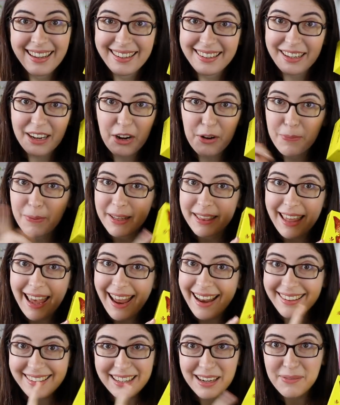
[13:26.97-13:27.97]
So put
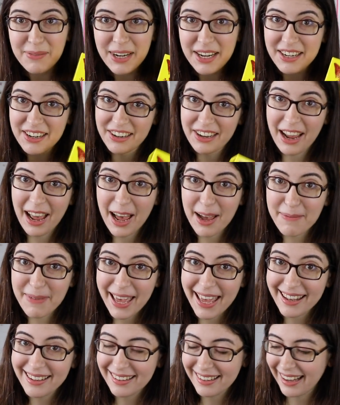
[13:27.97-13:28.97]
that somewhere in your
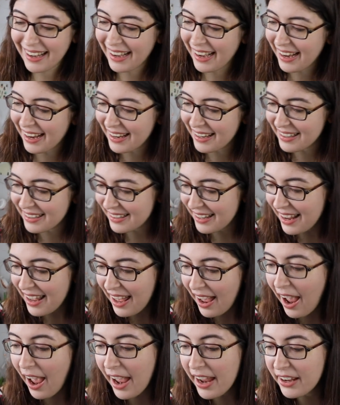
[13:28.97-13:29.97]
comment and
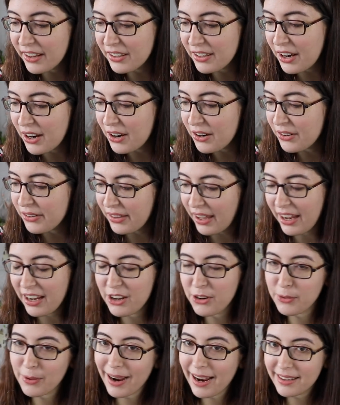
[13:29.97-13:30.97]
I'll know that
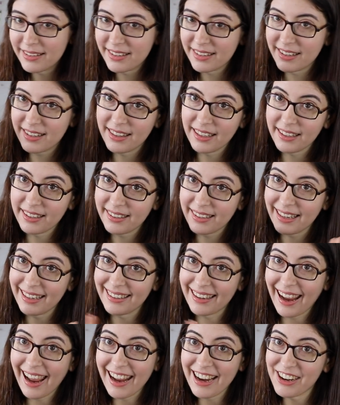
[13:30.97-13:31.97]
you watched this
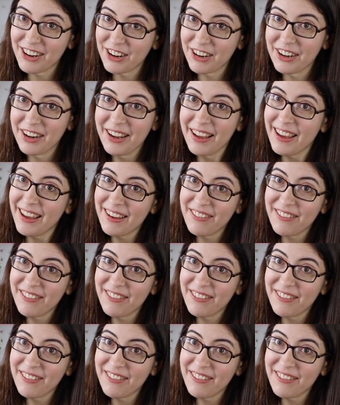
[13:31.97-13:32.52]
entire